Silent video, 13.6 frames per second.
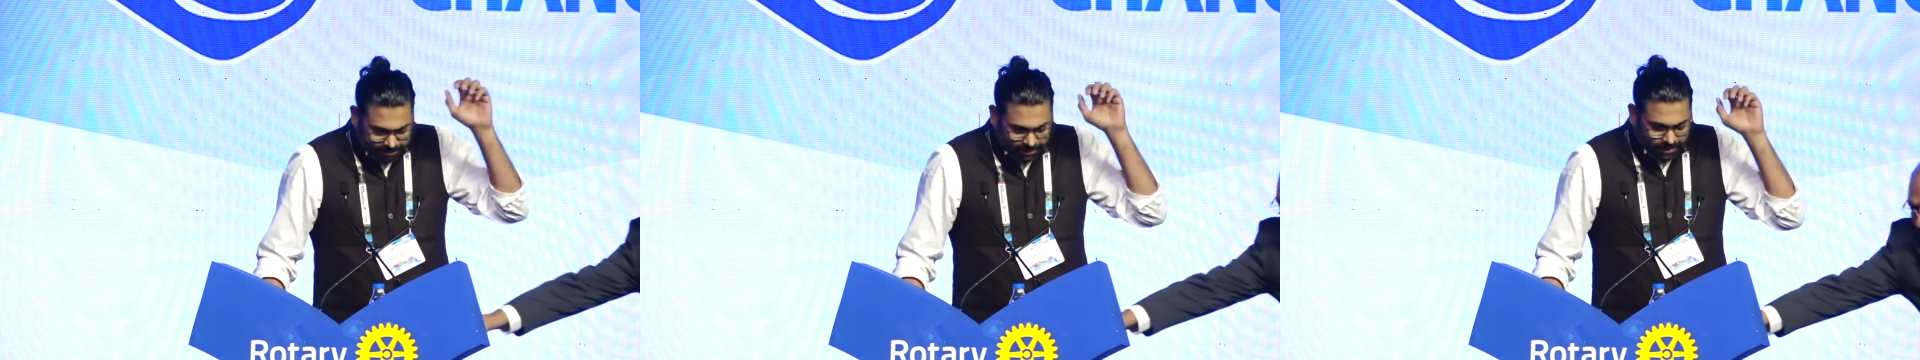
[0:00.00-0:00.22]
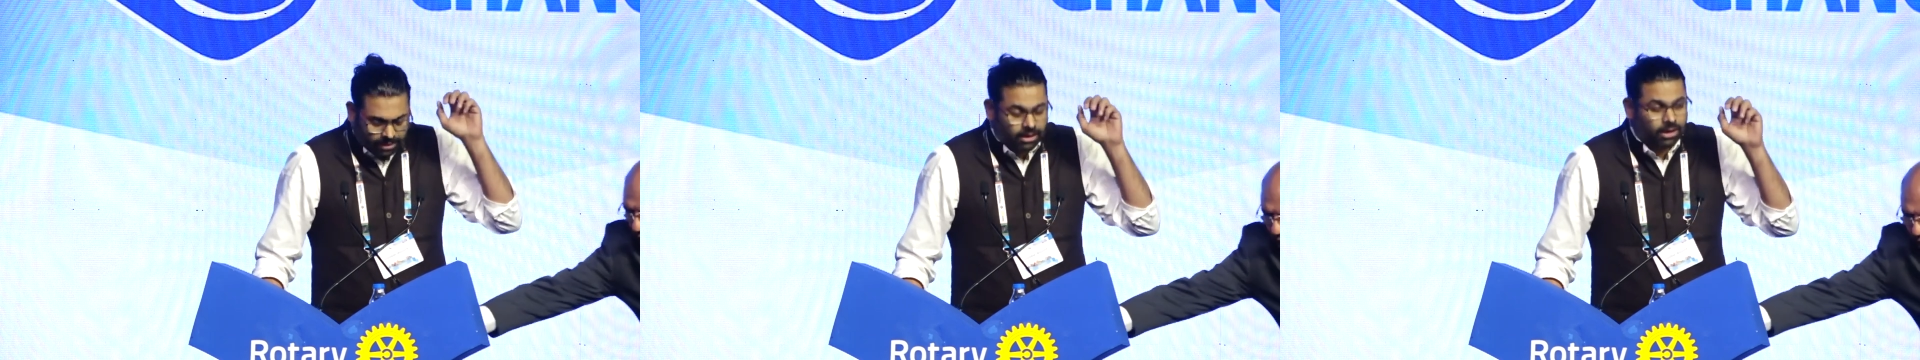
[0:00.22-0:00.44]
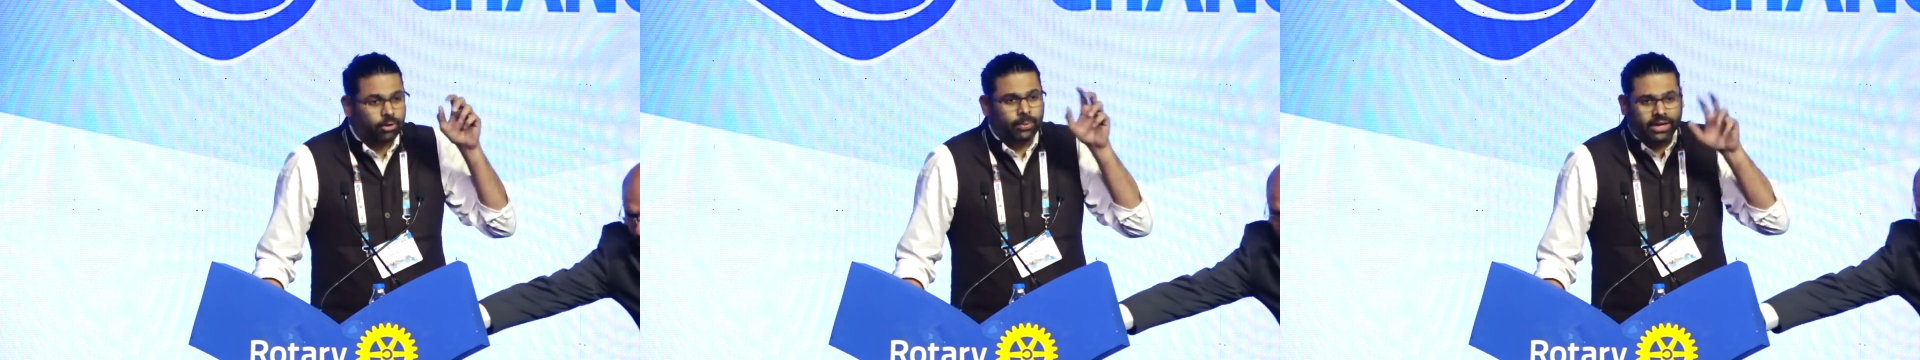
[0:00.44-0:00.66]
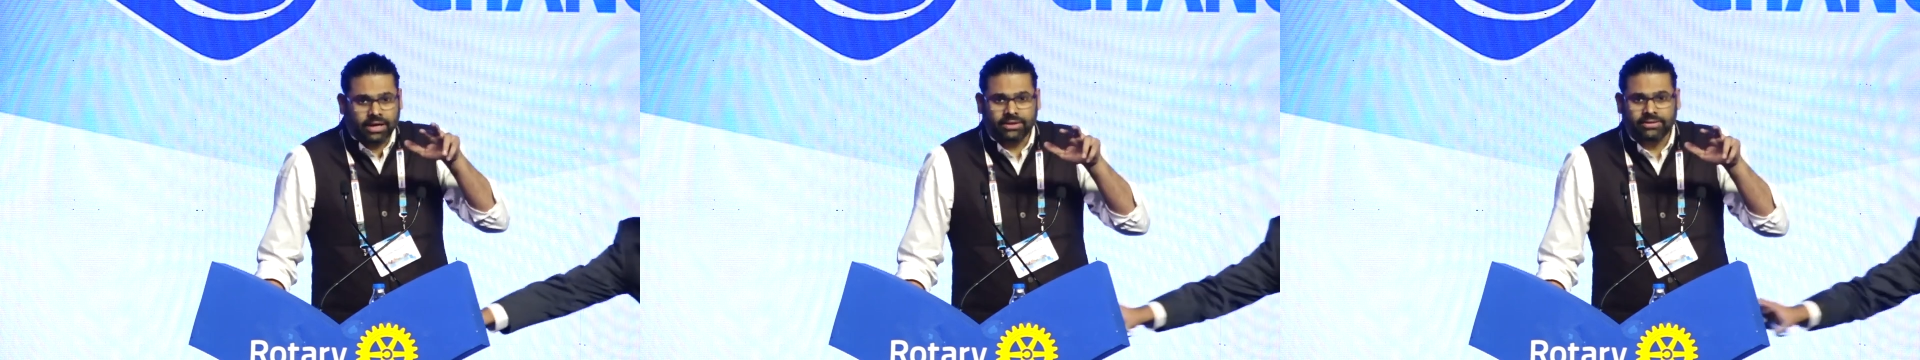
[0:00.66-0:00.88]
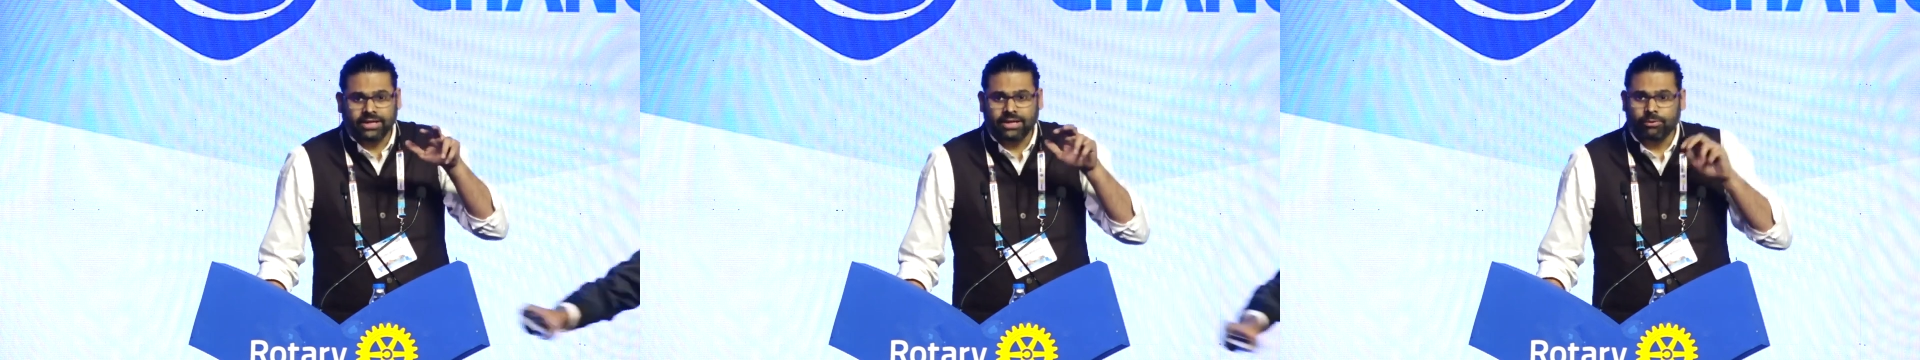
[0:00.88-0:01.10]
Where are
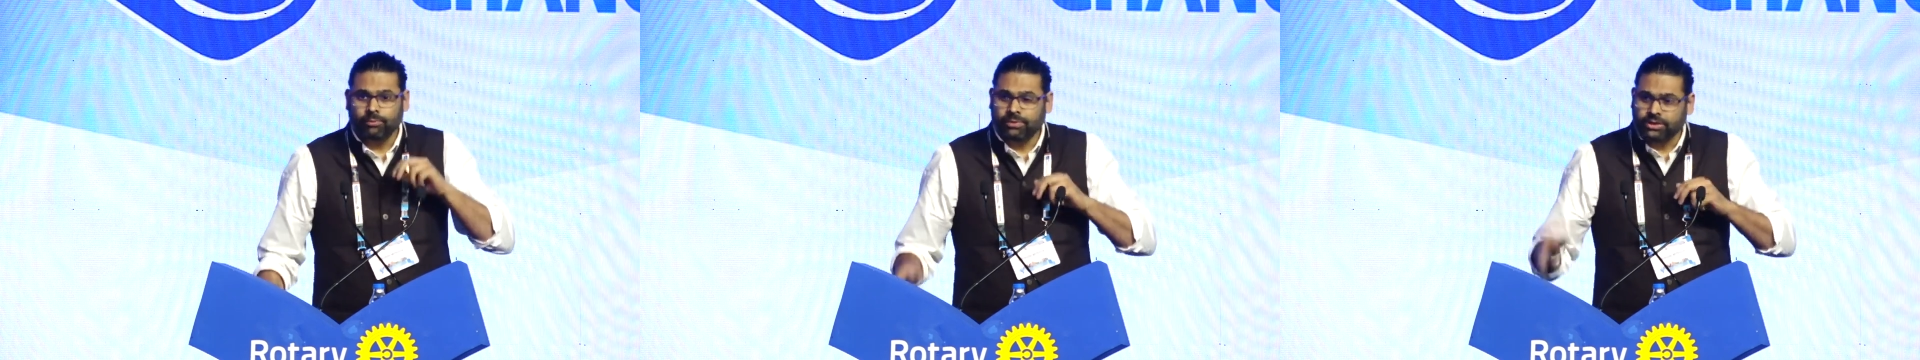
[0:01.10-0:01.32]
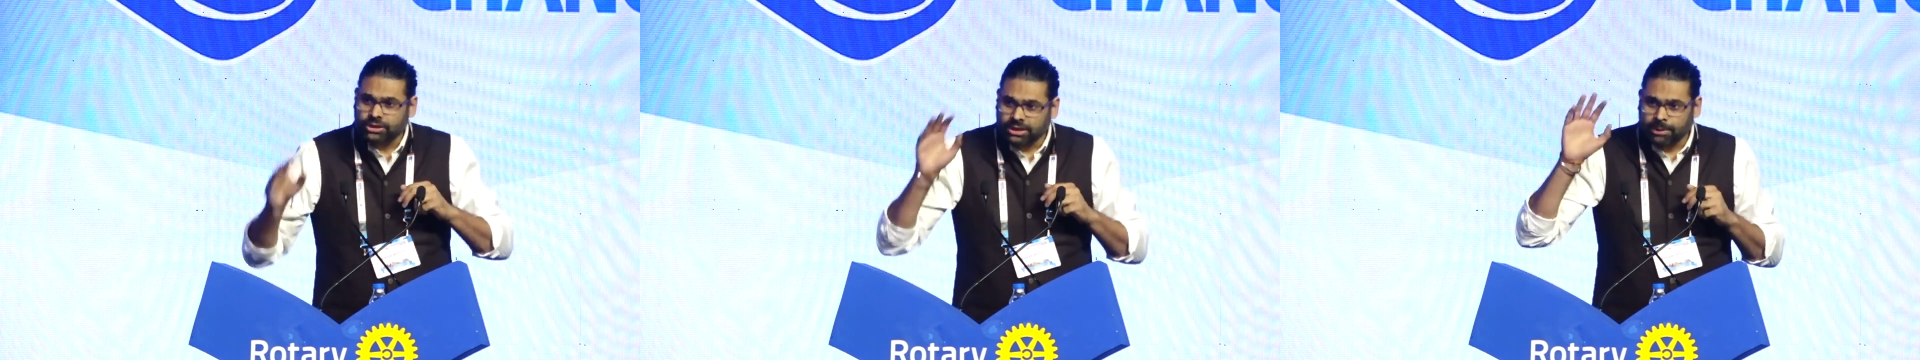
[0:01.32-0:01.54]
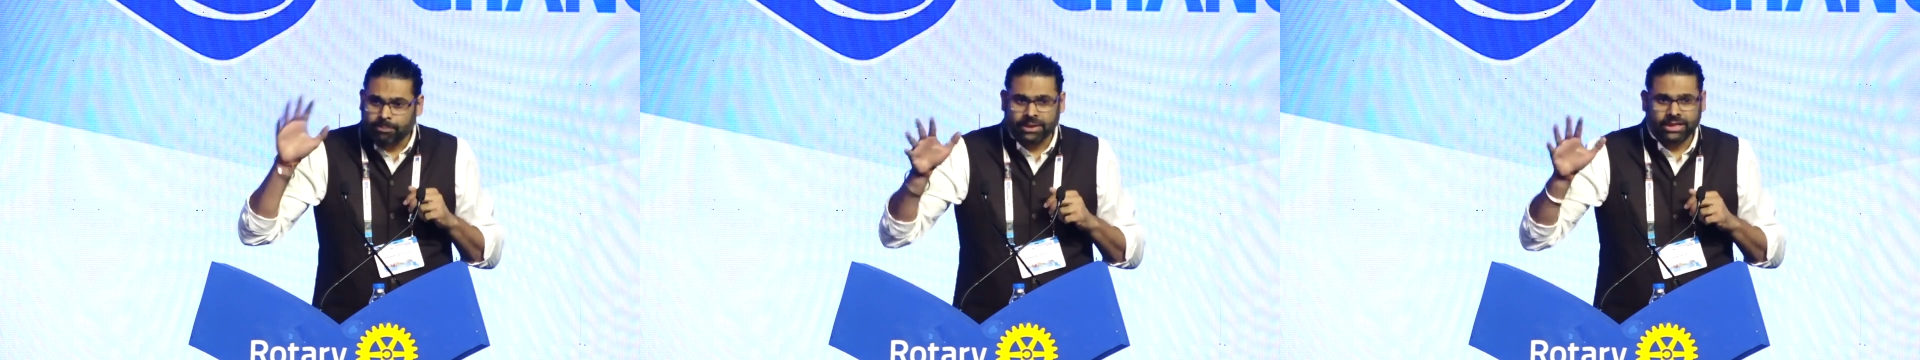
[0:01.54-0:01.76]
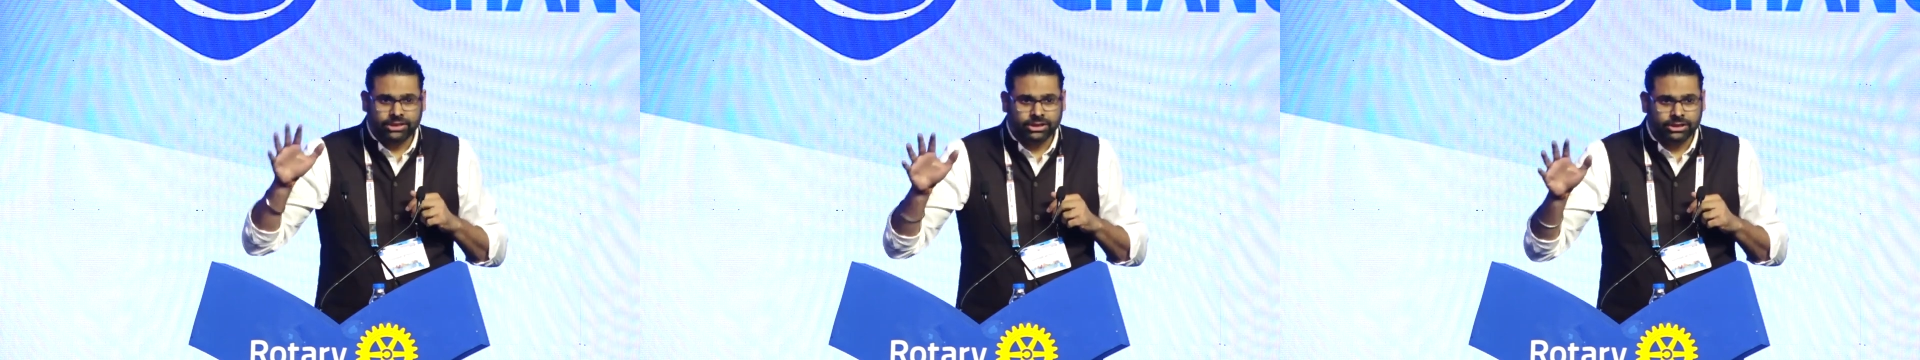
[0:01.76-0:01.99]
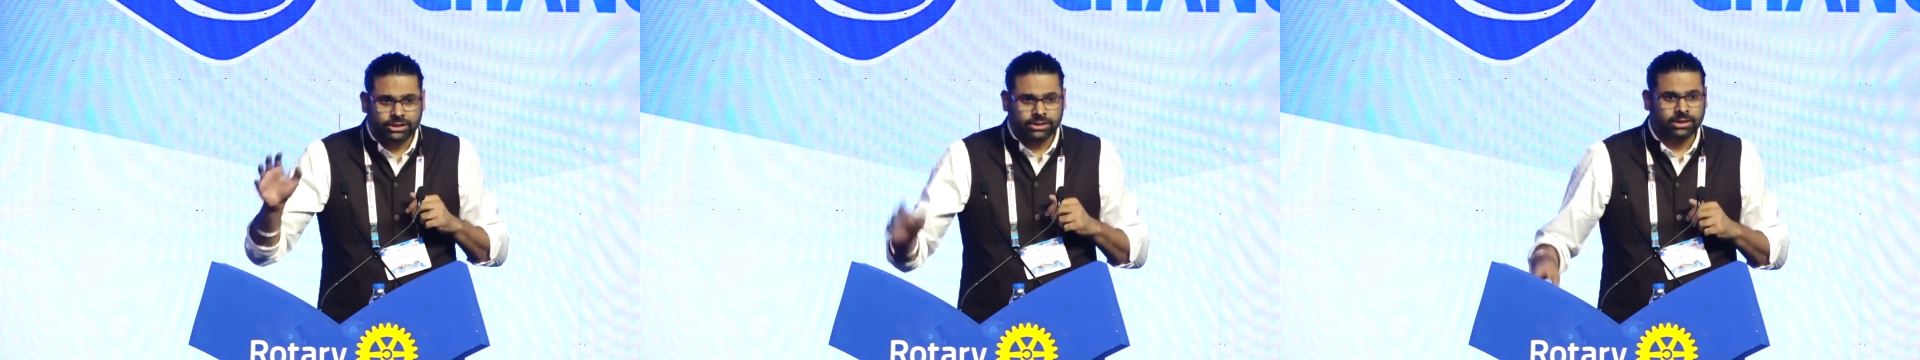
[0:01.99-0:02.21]
they? Which are the
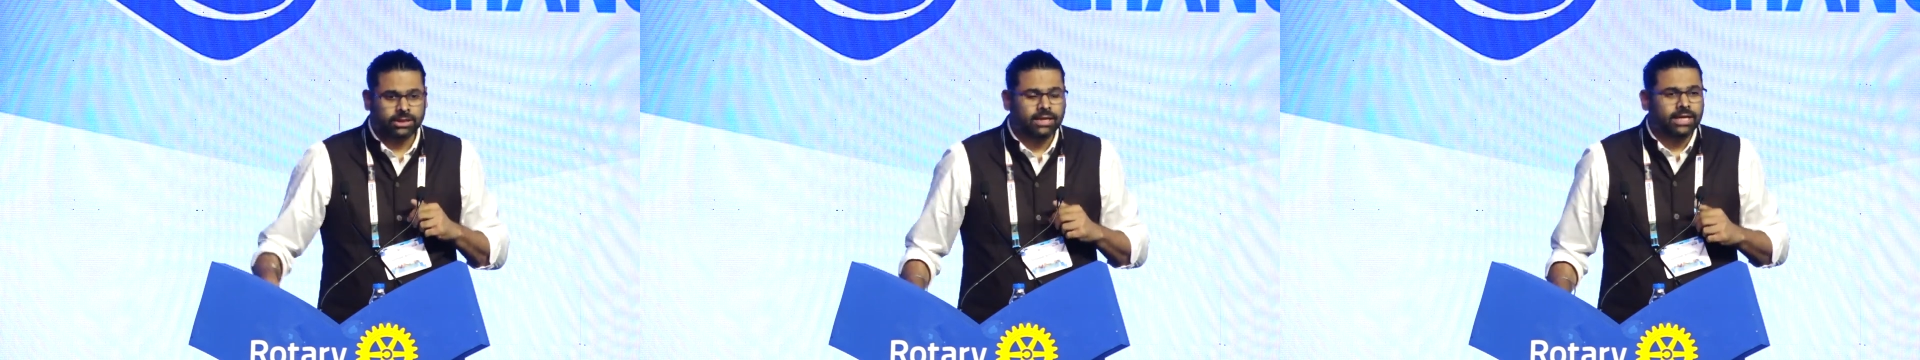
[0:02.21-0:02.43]
patients?